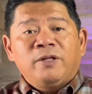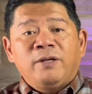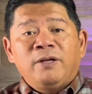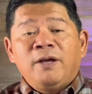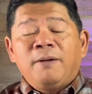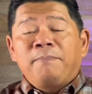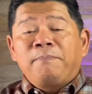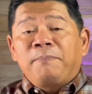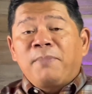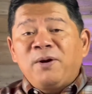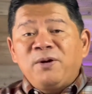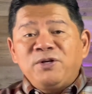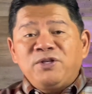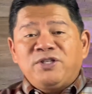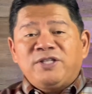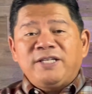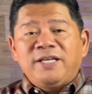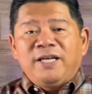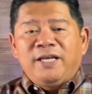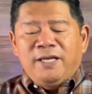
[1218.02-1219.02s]

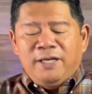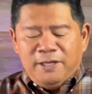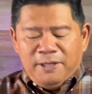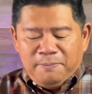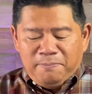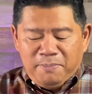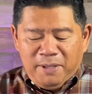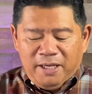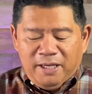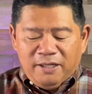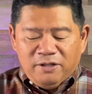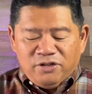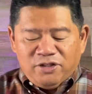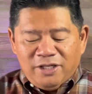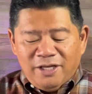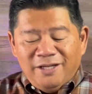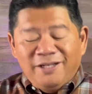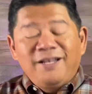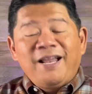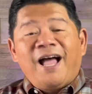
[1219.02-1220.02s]
Mercy
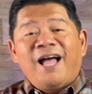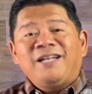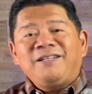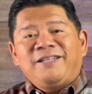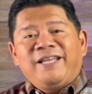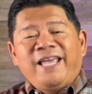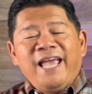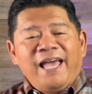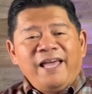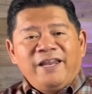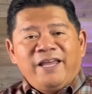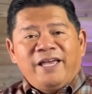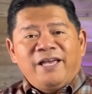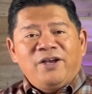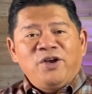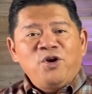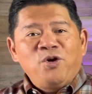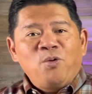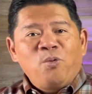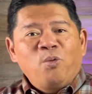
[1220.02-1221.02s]
means not
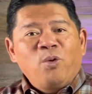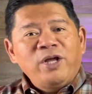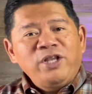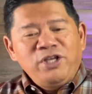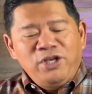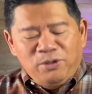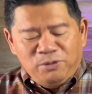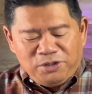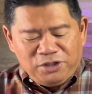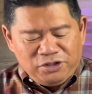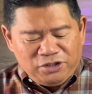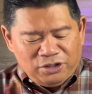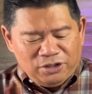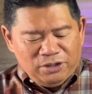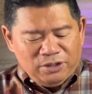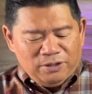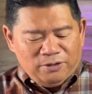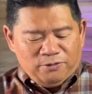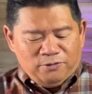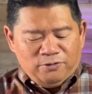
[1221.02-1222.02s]
getting what you
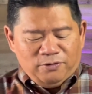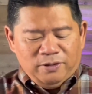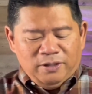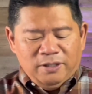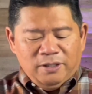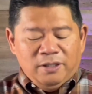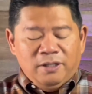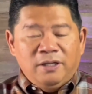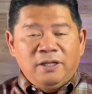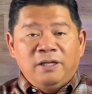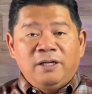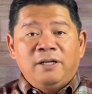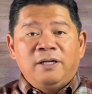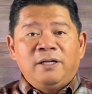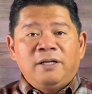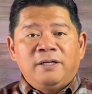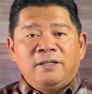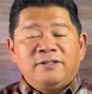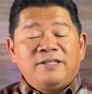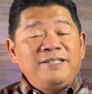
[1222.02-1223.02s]
deserve.
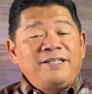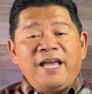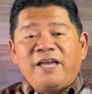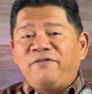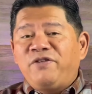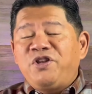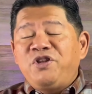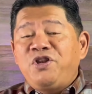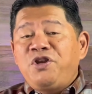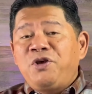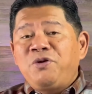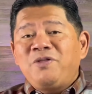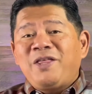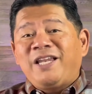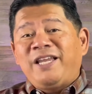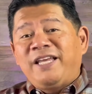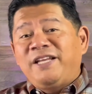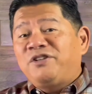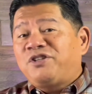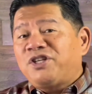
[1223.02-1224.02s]
See, David knew that
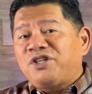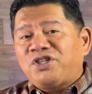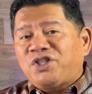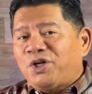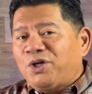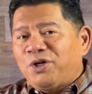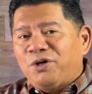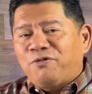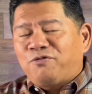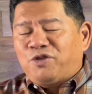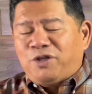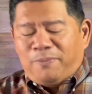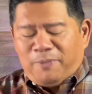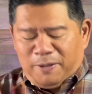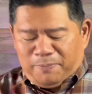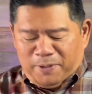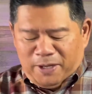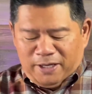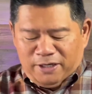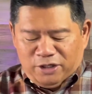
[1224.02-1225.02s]
he deserved to
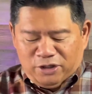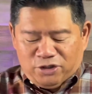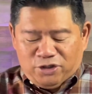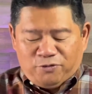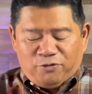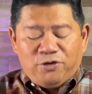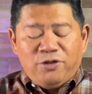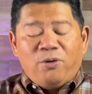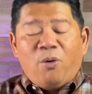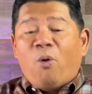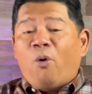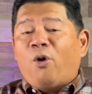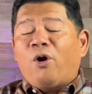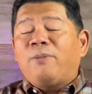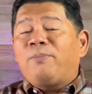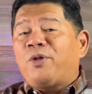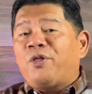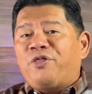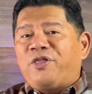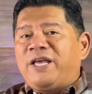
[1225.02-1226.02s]
be punished for the
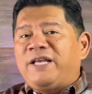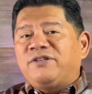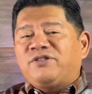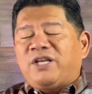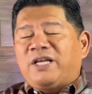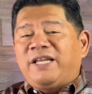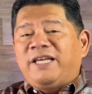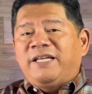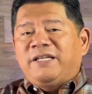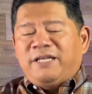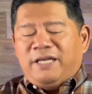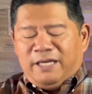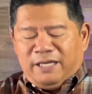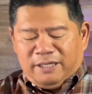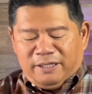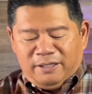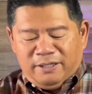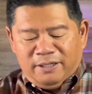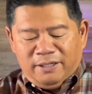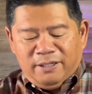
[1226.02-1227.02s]
horrible things that he
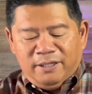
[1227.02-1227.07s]
did.